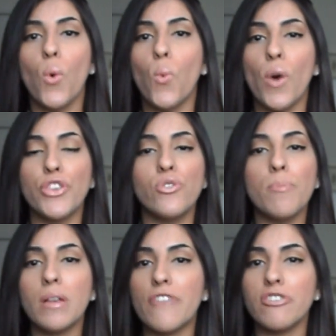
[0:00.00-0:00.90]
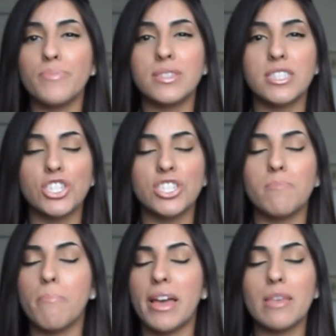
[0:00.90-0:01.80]
When you apply for a
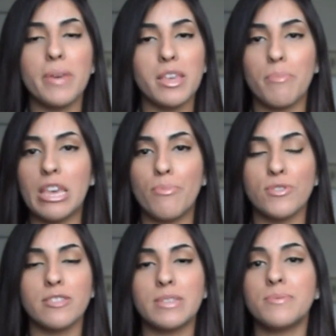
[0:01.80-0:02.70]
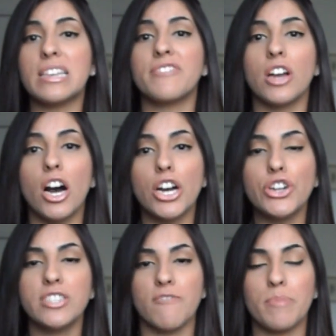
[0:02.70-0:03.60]
position, many people, sometimes even
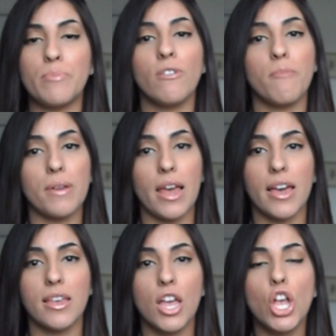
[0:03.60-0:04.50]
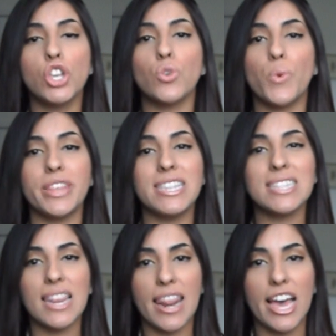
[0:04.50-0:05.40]
hundreds of people apply. So when they
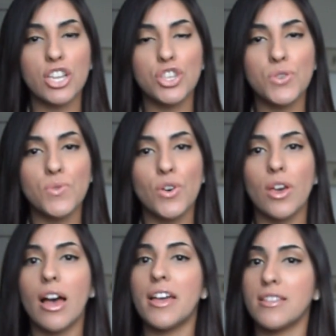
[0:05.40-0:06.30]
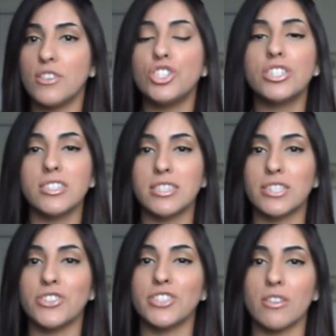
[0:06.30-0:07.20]
select you, you should
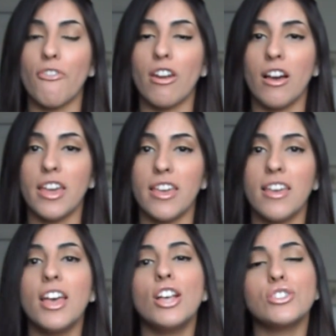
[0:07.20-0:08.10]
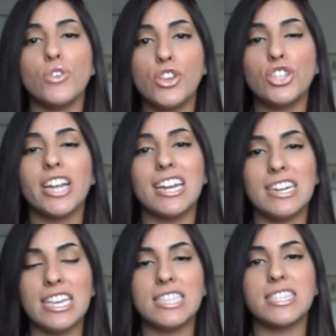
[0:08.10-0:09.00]
consider yourself lucky. So you should at
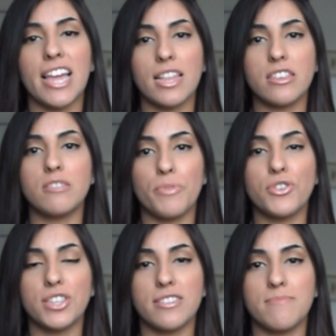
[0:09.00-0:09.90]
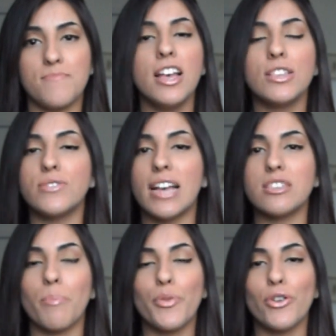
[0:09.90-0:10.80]
least thank this person. So
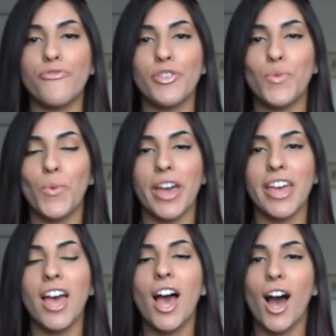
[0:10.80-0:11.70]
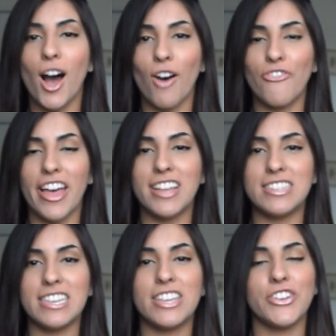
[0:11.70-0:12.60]
that's a perfect way of
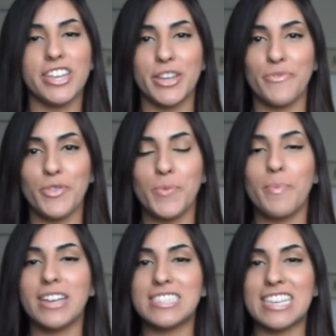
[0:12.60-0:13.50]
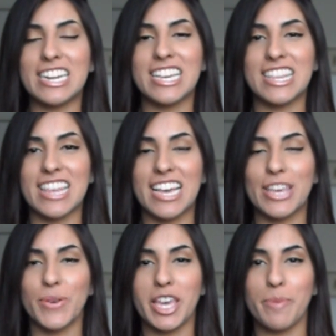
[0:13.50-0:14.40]
ending your interview, by sending a thank
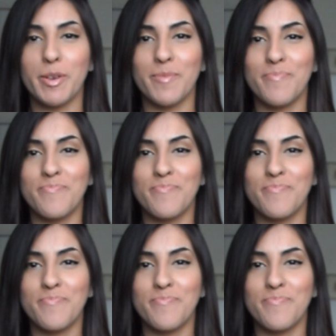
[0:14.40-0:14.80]
you email.